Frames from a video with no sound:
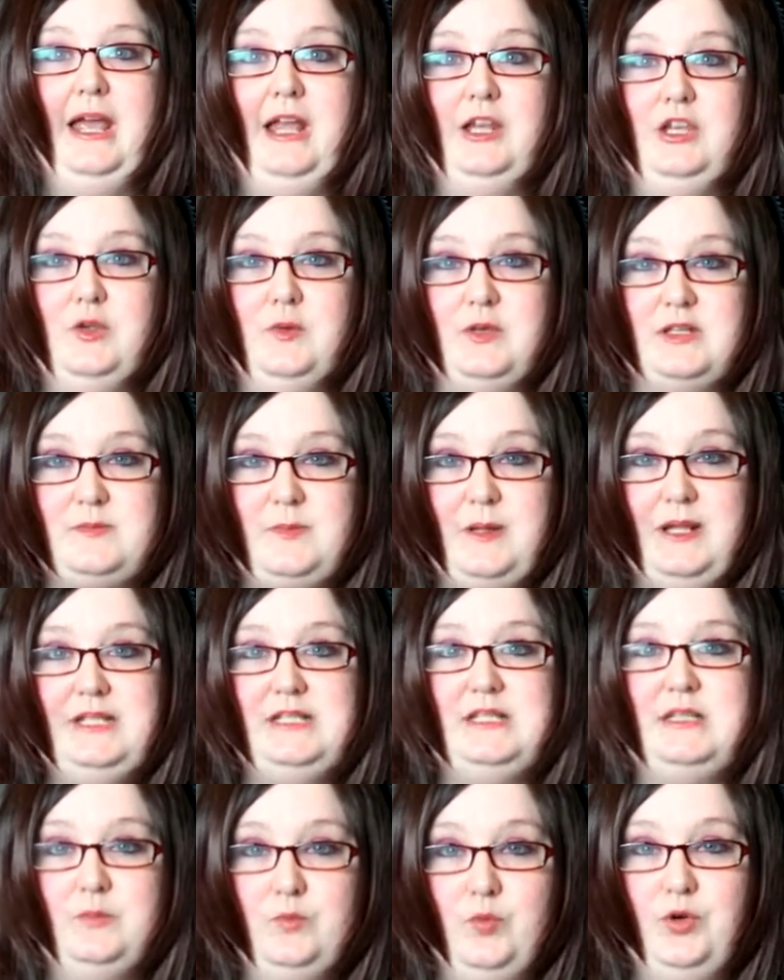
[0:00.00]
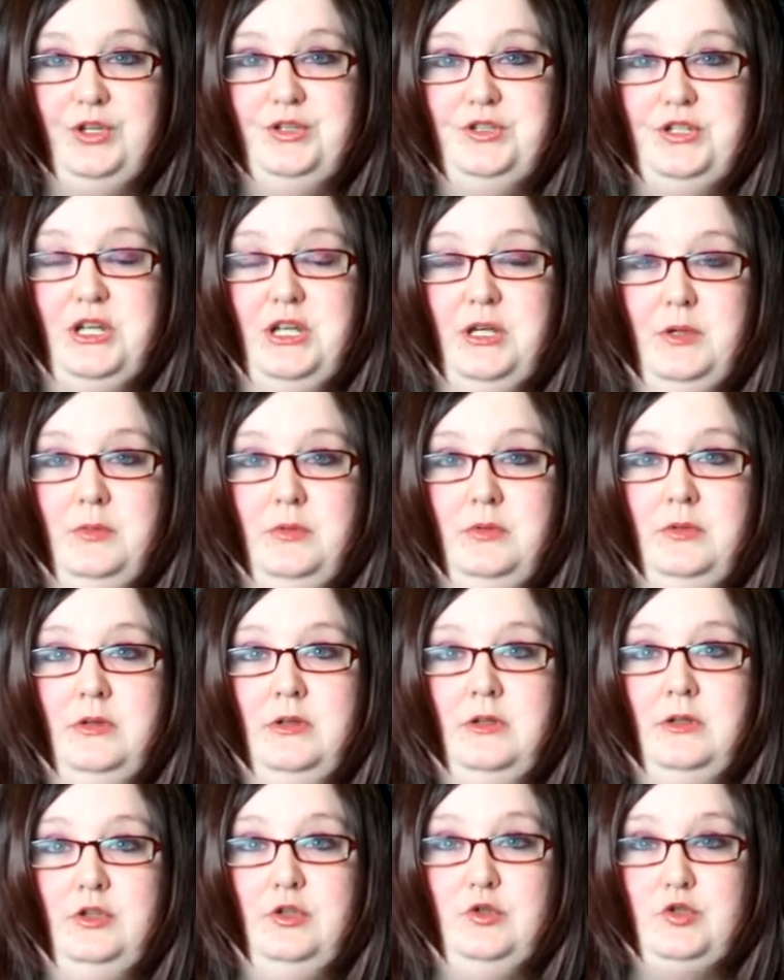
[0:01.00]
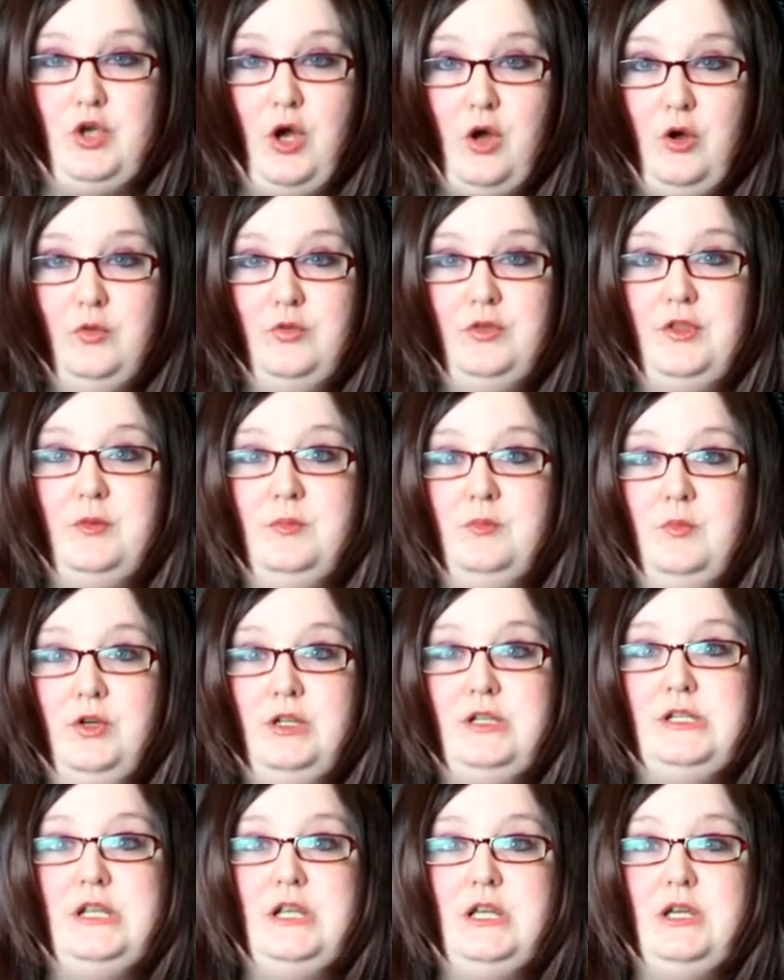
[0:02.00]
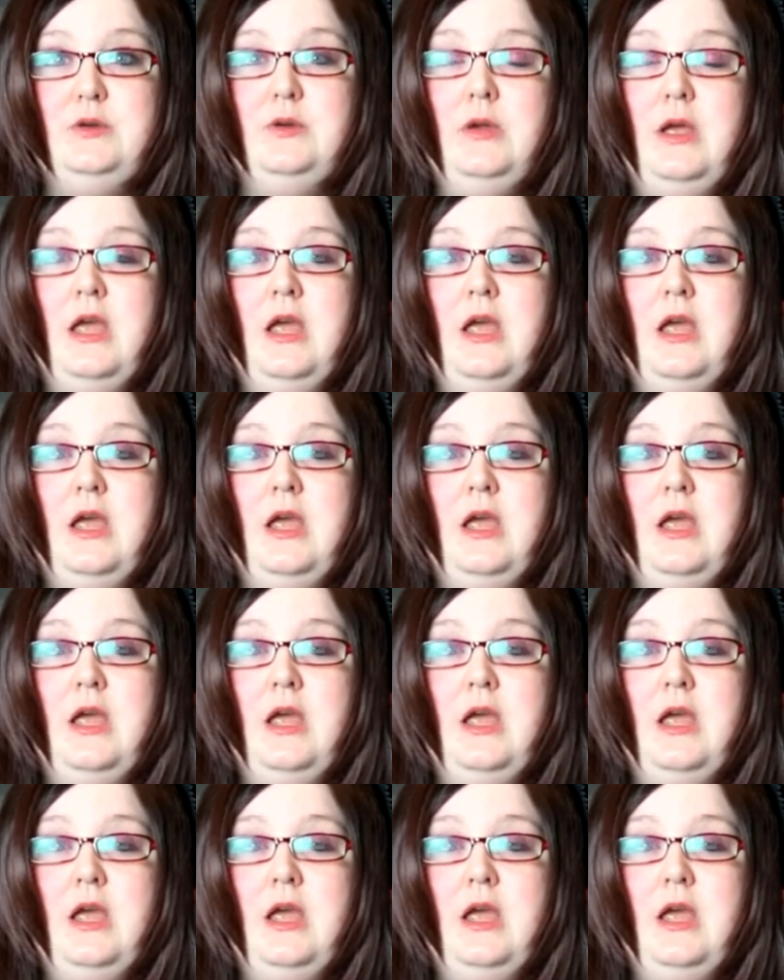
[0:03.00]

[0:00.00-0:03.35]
And you explained to them what you do. You told them what you do,